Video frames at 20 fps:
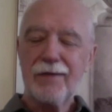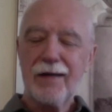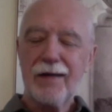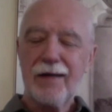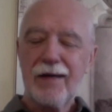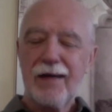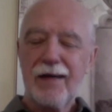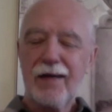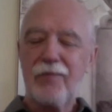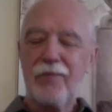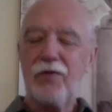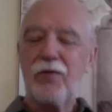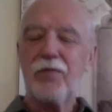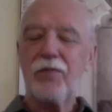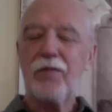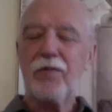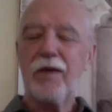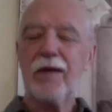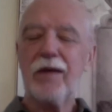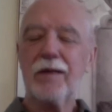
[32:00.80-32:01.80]
If you
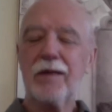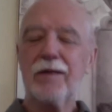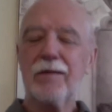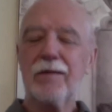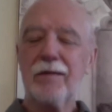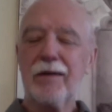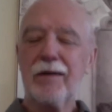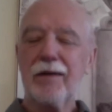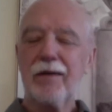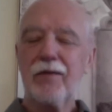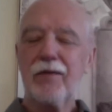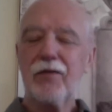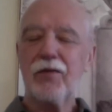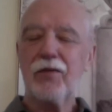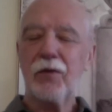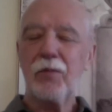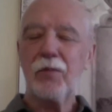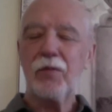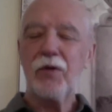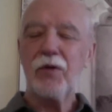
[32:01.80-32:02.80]
feel
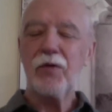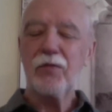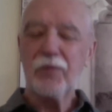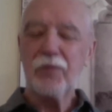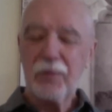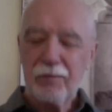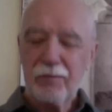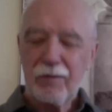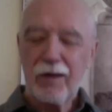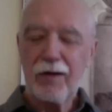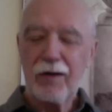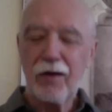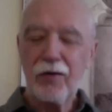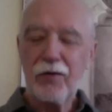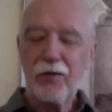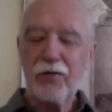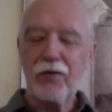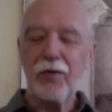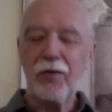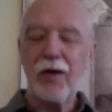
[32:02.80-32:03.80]
so moved,
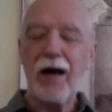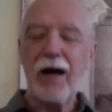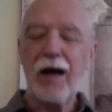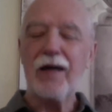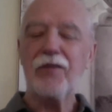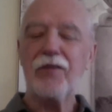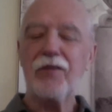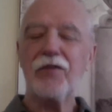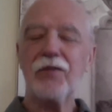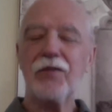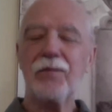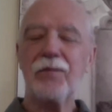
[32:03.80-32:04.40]
close your eyes.